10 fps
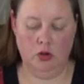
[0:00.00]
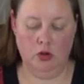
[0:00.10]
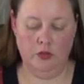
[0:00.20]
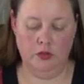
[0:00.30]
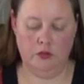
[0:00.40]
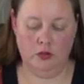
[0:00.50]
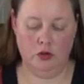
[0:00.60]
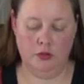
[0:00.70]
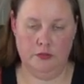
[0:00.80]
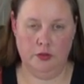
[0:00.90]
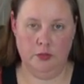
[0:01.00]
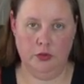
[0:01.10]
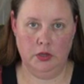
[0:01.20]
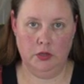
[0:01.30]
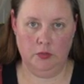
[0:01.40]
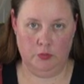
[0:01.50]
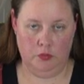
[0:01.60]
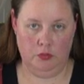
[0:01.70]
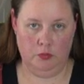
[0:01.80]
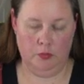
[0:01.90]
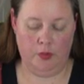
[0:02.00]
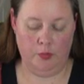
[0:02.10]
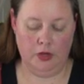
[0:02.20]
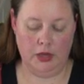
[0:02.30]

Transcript: on this side of the fabric